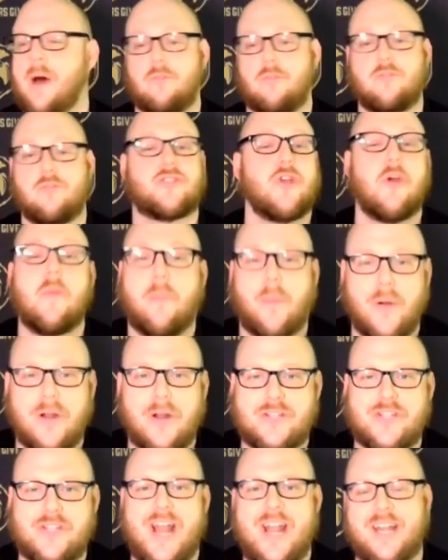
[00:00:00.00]
super
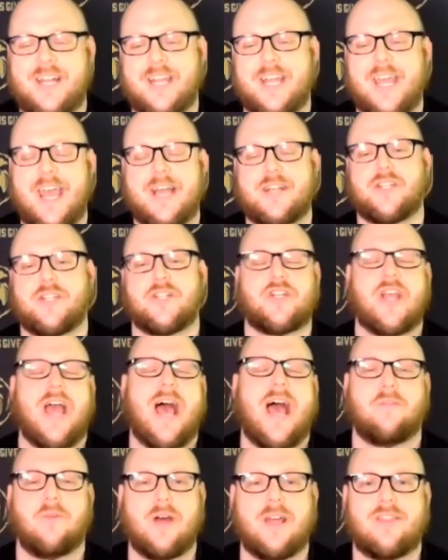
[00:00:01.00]
excited to get to
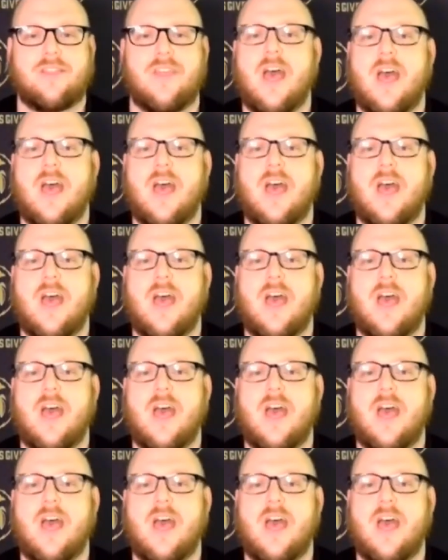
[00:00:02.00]
chat with.